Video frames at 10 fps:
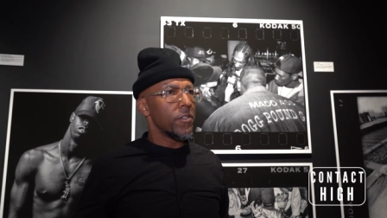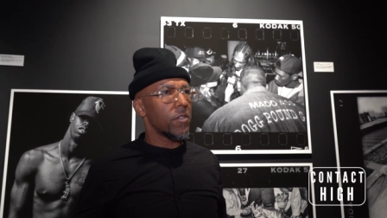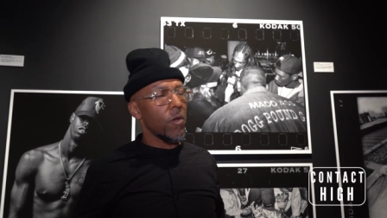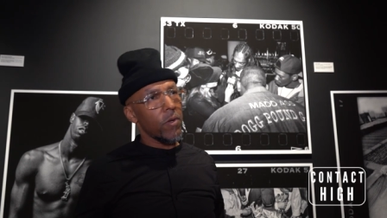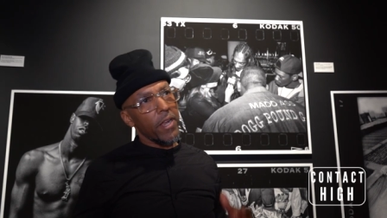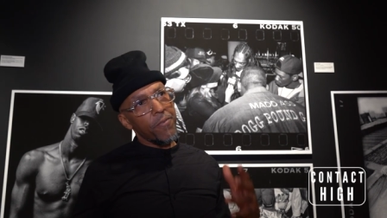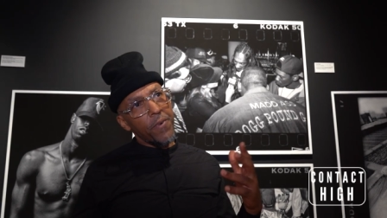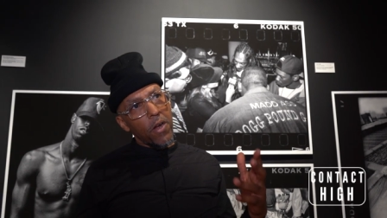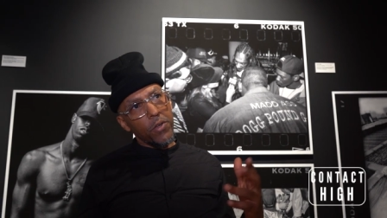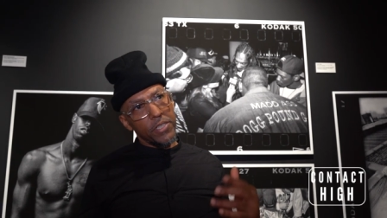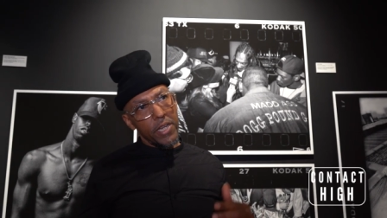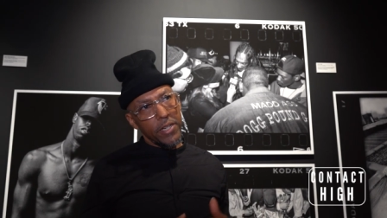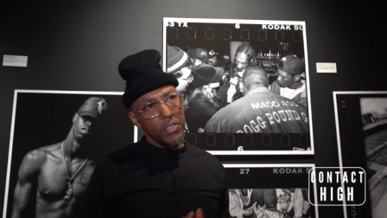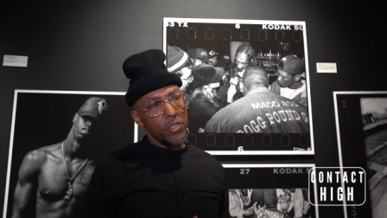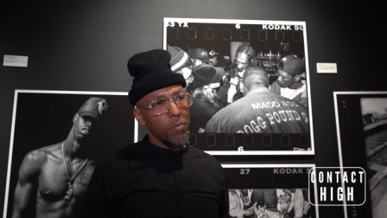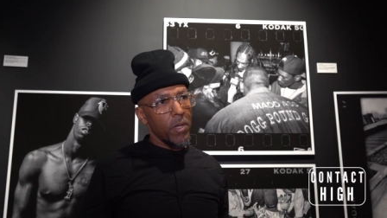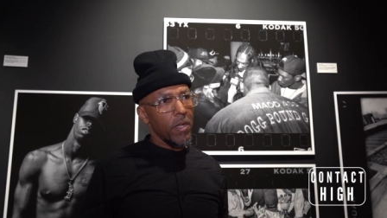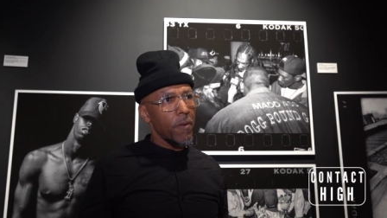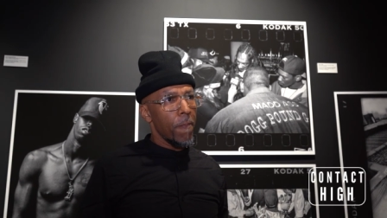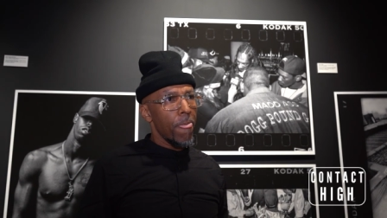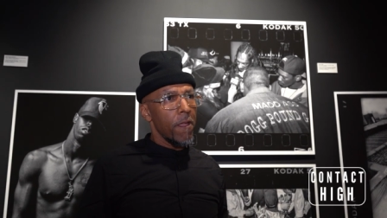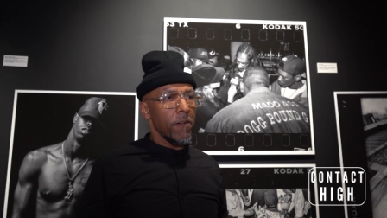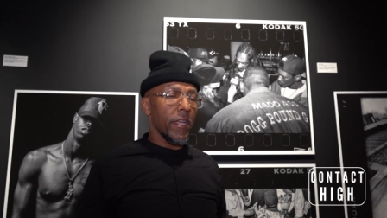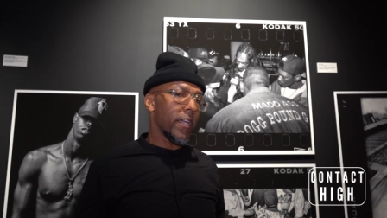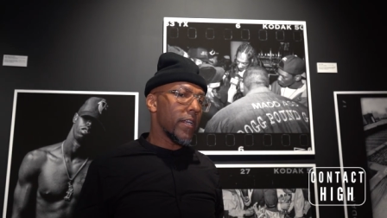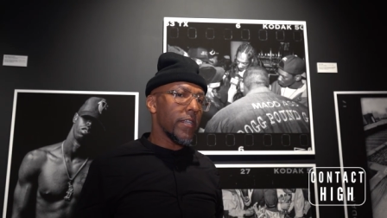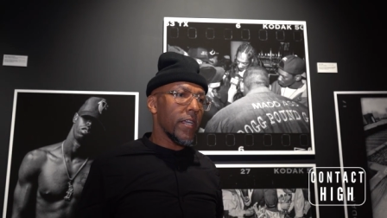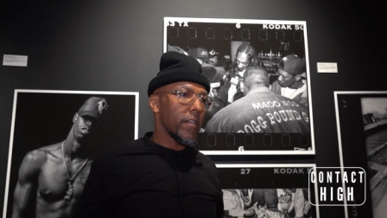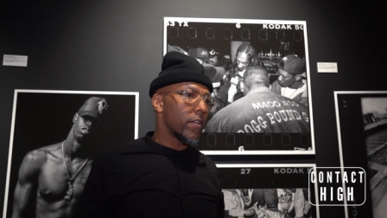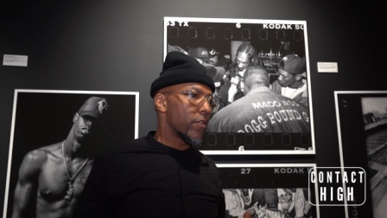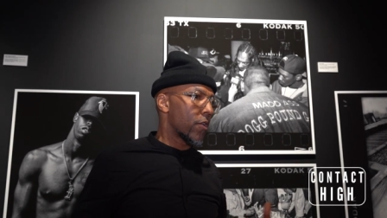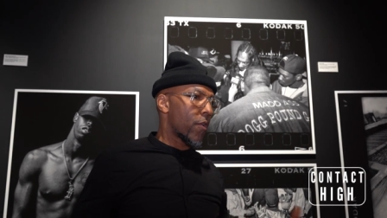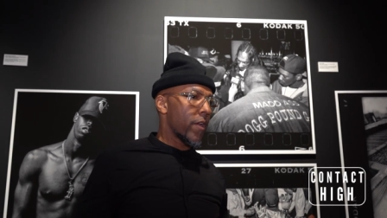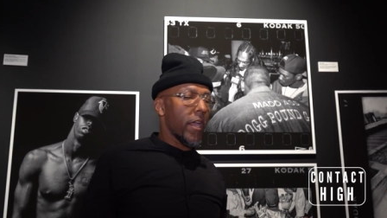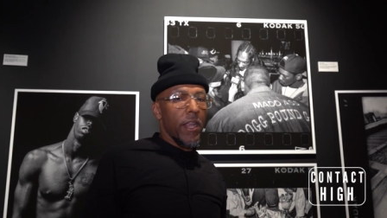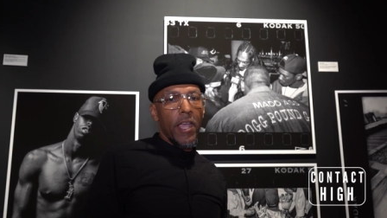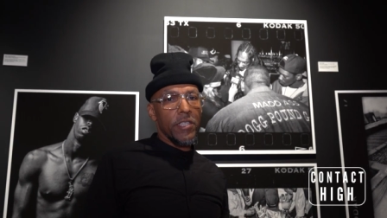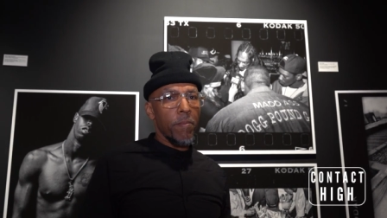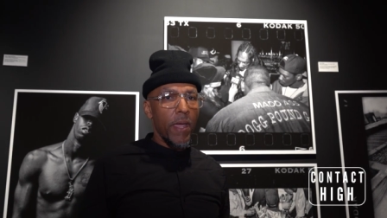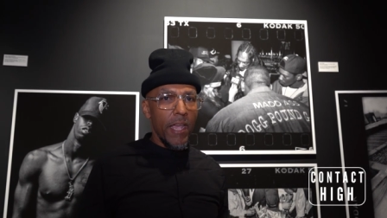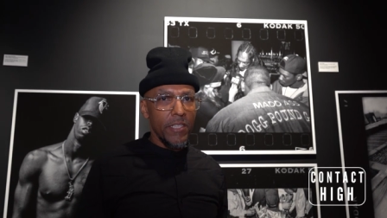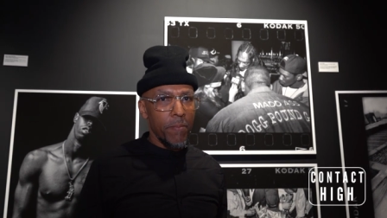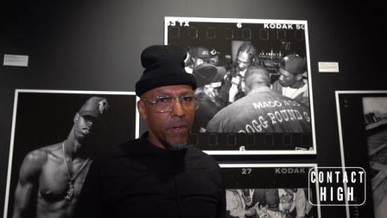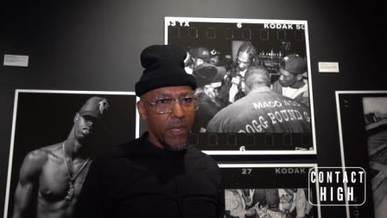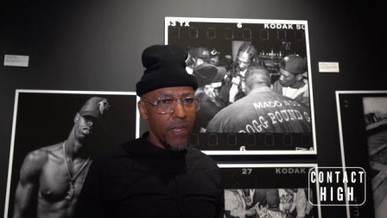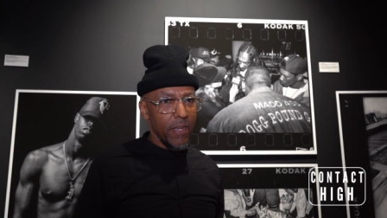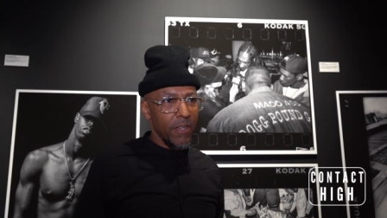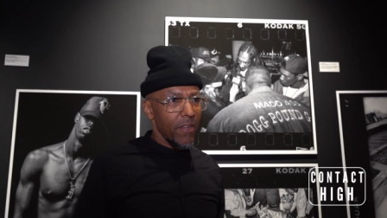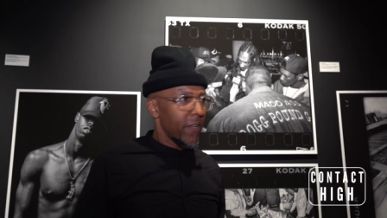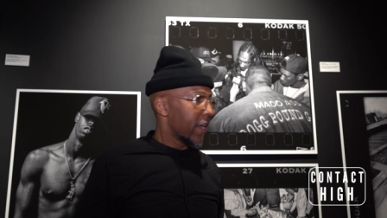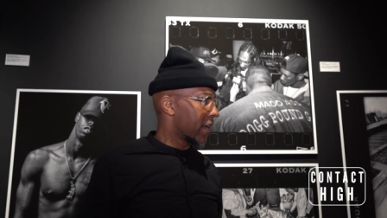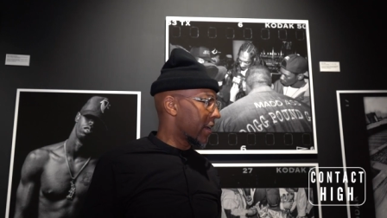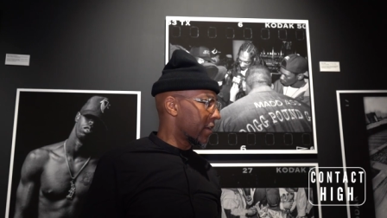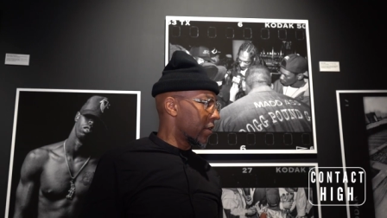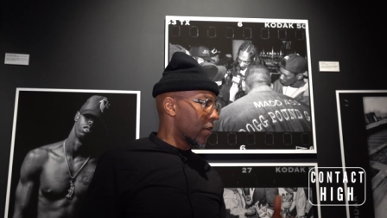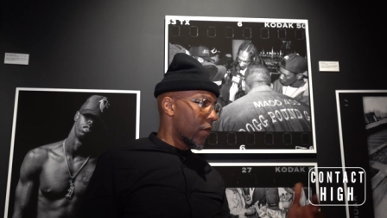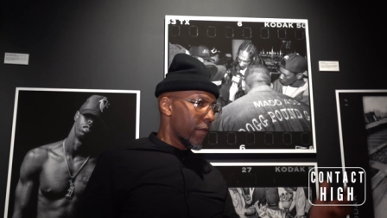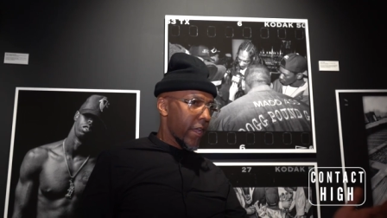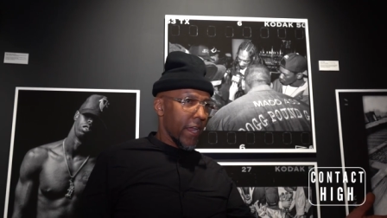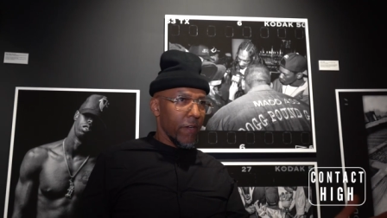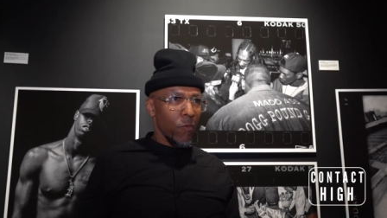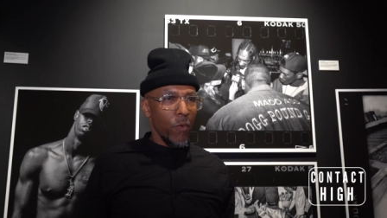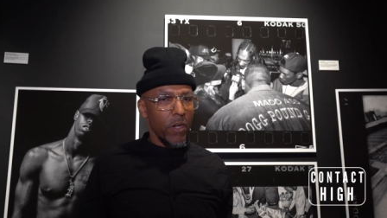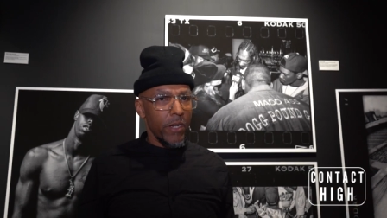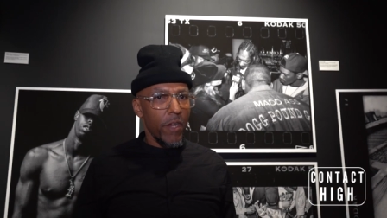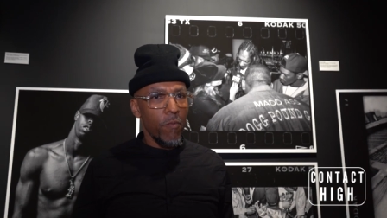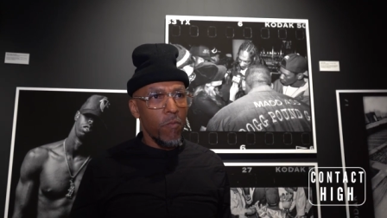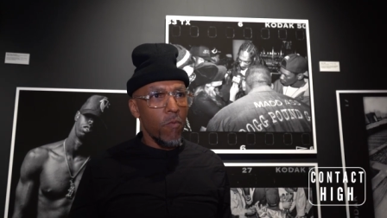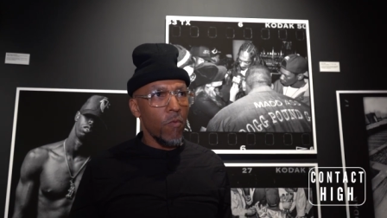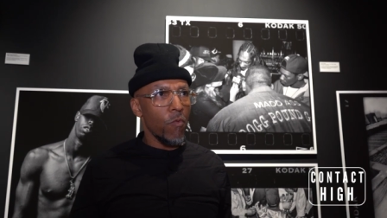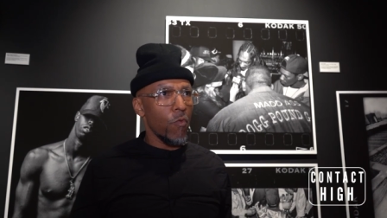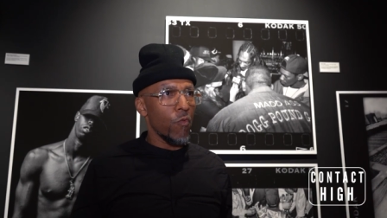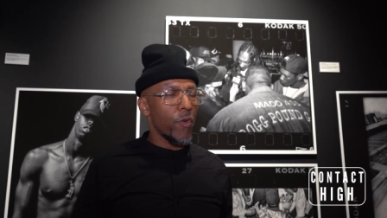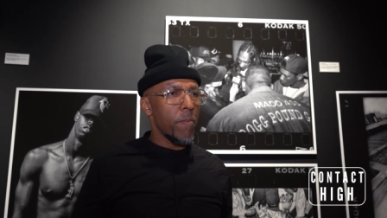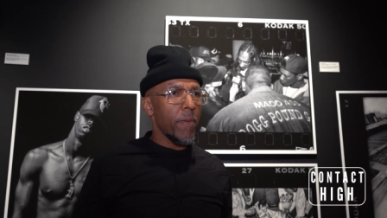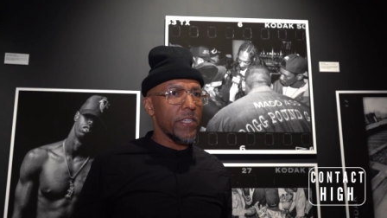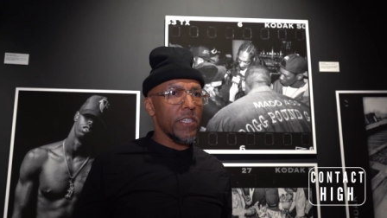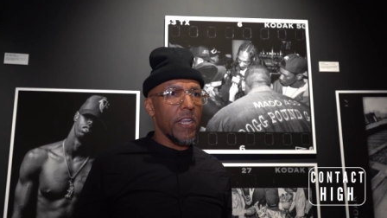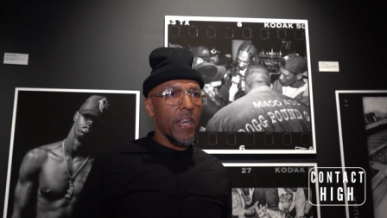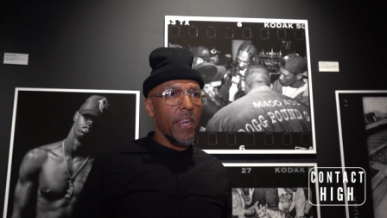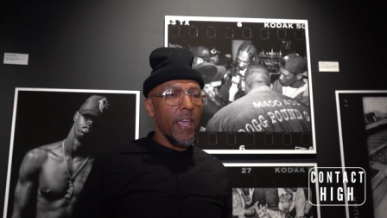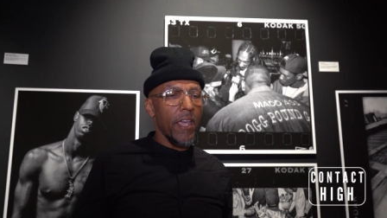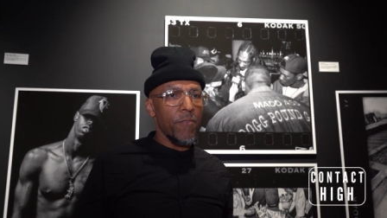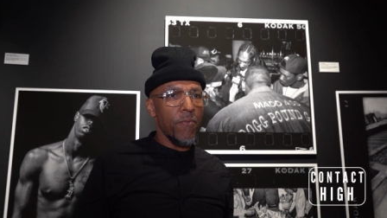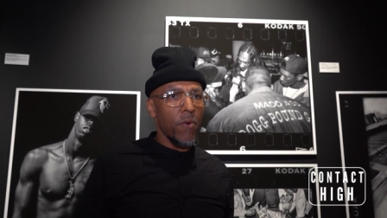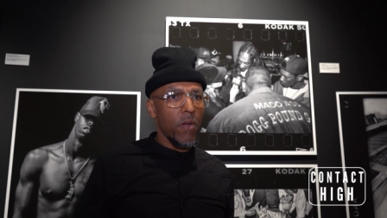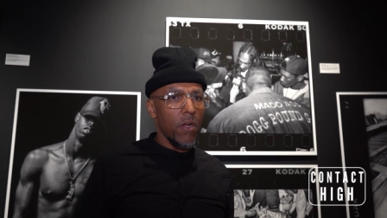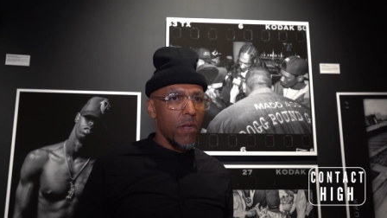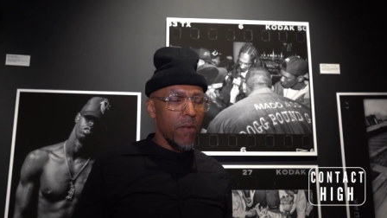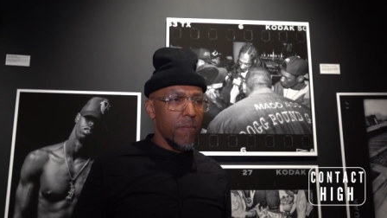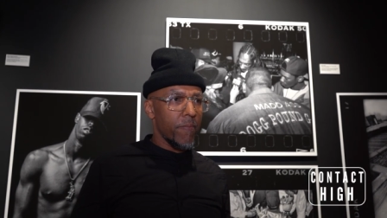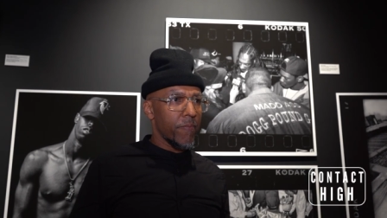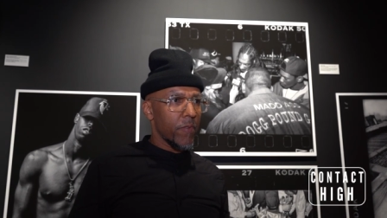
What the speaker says: So like Pharoah Sanders to me, like he did The Creator Has a Master Plan, and you know, and when they remix a lot of that for